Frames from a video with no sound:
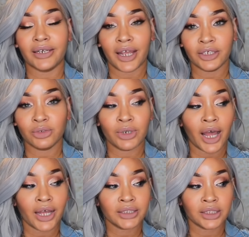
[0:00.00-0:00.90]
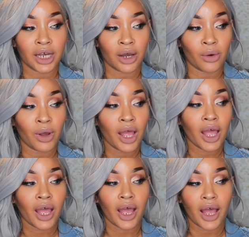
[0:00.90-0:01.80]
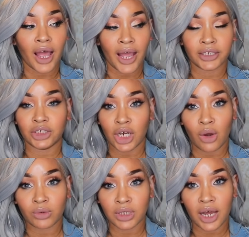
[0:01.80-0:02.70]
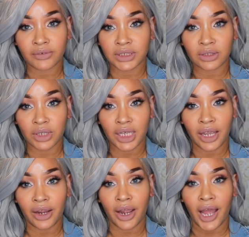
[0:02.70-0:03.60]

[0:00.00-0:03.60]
And as you guys know, I don't love silky hair.